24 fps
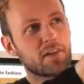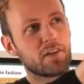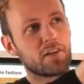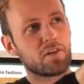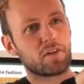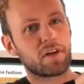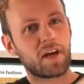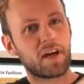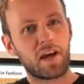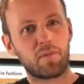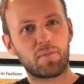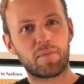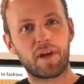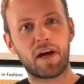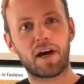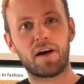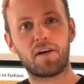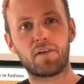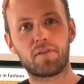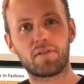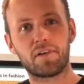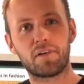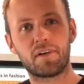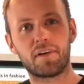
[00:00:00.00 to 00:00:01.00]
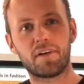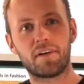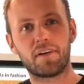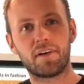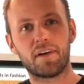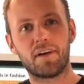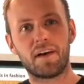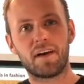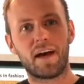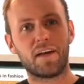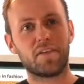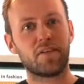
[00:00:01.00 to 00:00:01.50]
came down
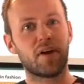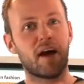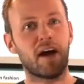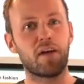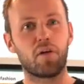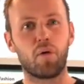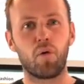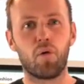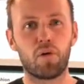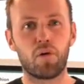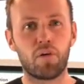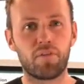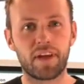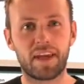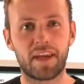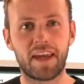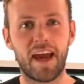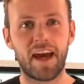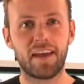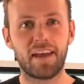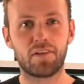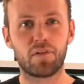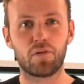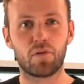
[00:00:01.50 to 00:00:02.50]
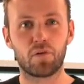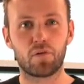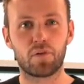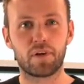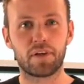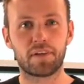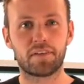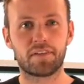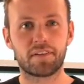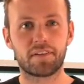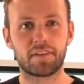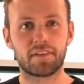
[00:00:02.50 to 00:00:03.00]
and you had all of the
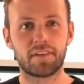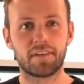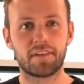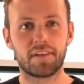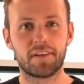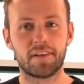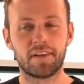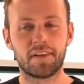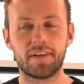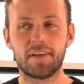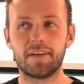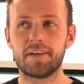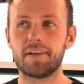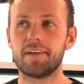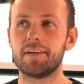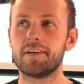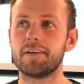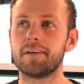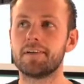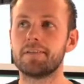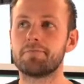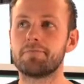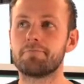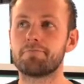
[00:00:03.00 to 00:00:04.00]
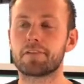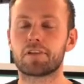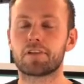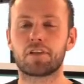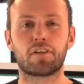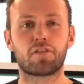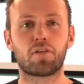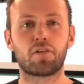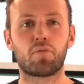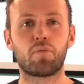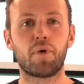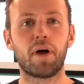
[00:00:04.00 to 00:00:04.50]
categories. So I
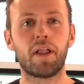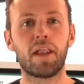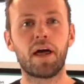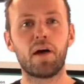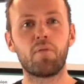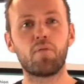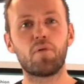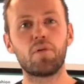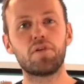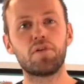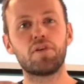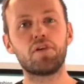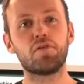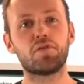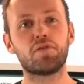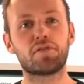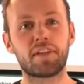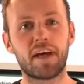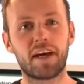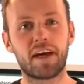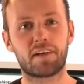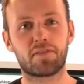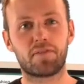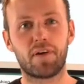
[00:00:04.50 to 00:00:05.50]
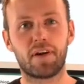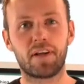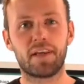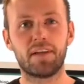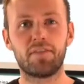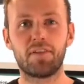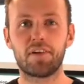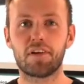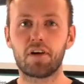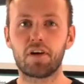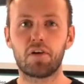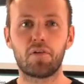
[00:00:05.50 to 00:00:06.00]
thought, well, I will use that one,
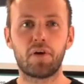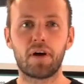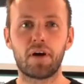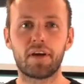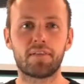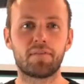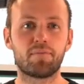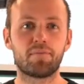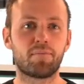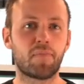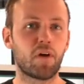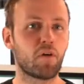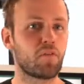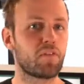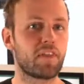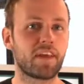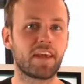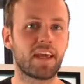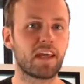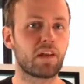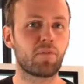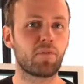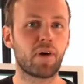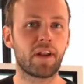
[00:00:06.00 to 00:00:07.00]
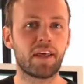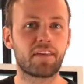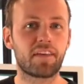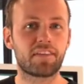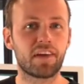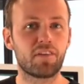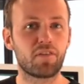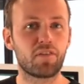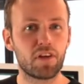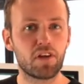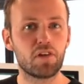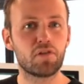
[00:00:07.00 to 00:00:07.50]
even though I don't think anyone has
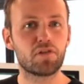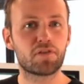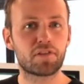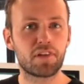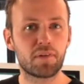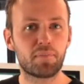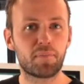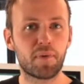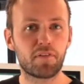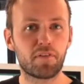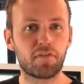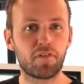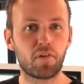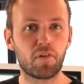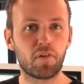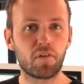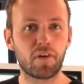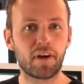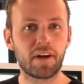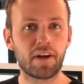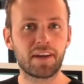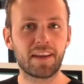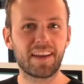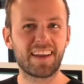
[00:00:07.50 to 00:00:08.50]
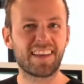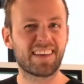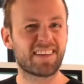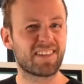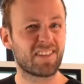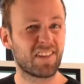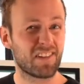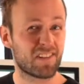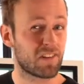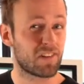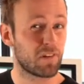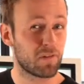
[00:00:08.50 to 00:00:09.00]
ever used it before and that it's
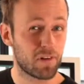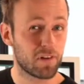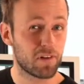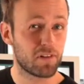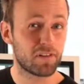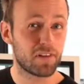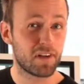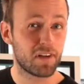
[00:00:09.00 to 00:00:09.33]
not so good.